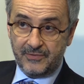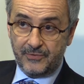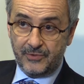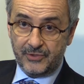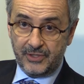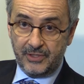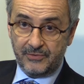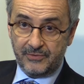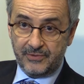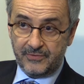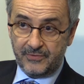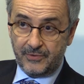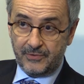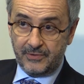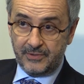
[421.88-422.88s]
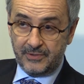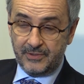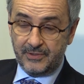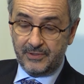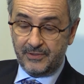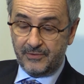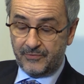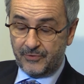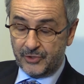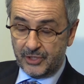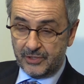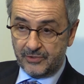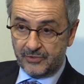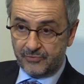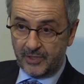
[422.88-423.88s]
for
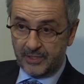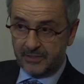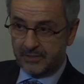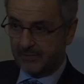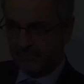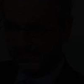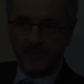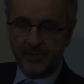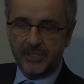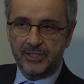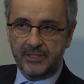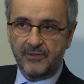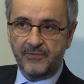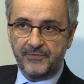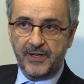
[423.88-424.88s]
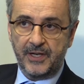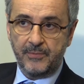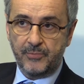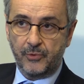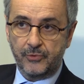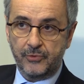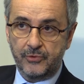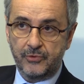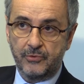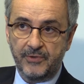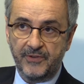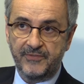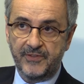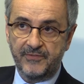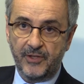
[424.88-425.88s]
children's rights, which is a very important tool
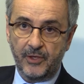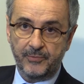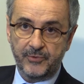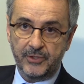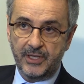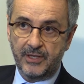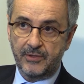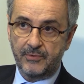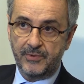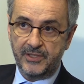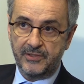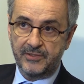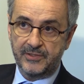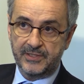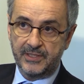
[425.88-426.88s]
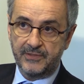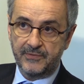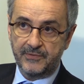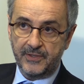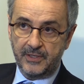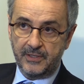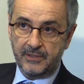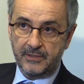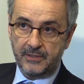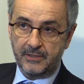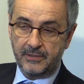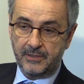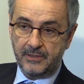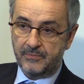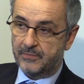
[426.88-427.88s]
we've developed together with UNICEF,
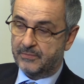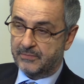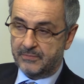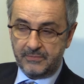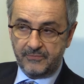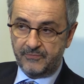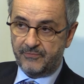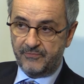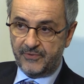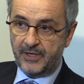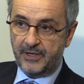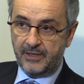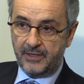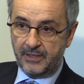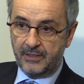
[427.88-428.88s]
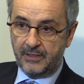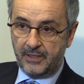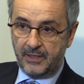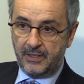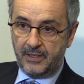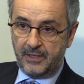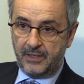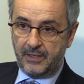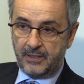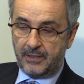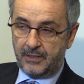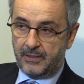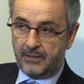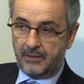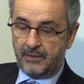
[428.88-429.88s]
and I'm very
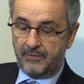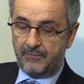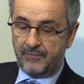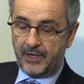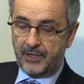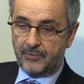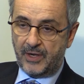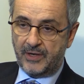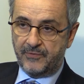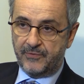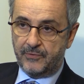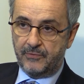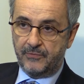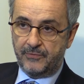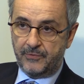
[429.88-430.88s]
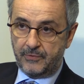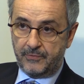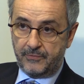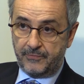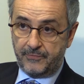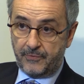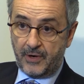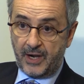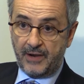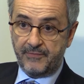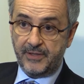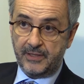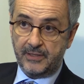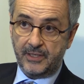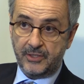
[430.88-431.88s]
grateful for
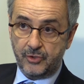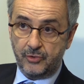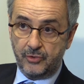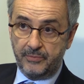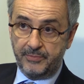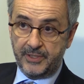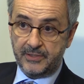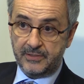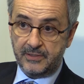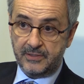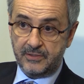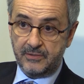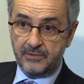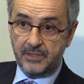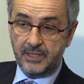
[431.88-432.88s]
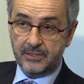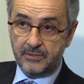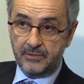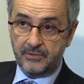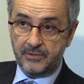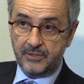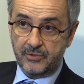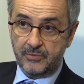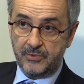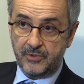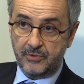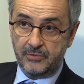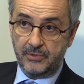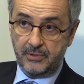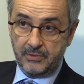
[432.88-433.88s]
having that tool, because it's an excellent
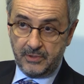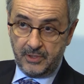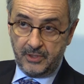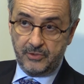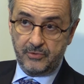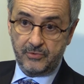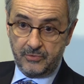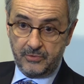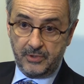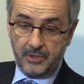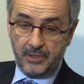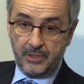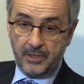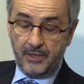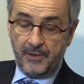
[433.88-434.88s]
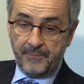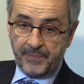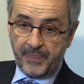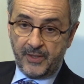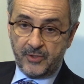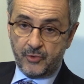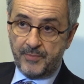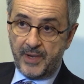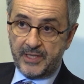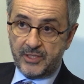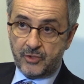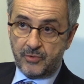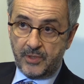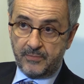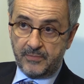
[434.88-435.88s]
instrument to
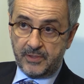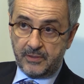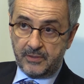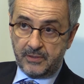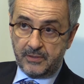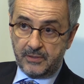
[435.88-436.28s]
mainstream the